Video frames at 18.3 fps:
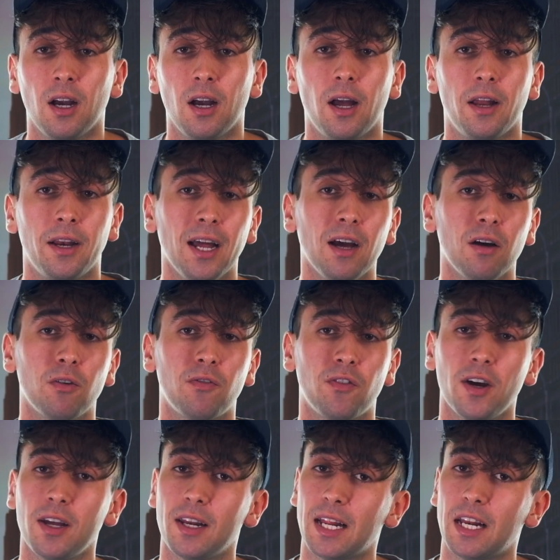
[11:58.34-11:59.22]
And now
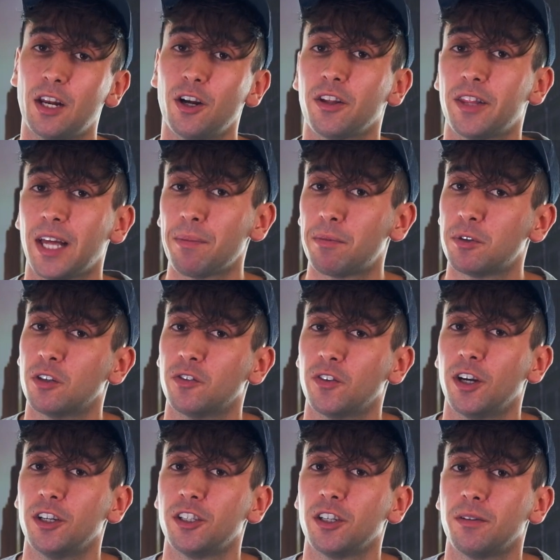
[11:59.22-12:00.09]
finally, look at the aperture
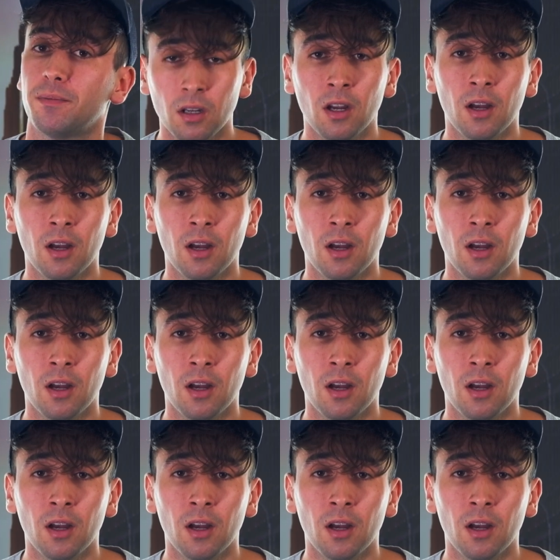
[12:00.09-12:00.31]
version.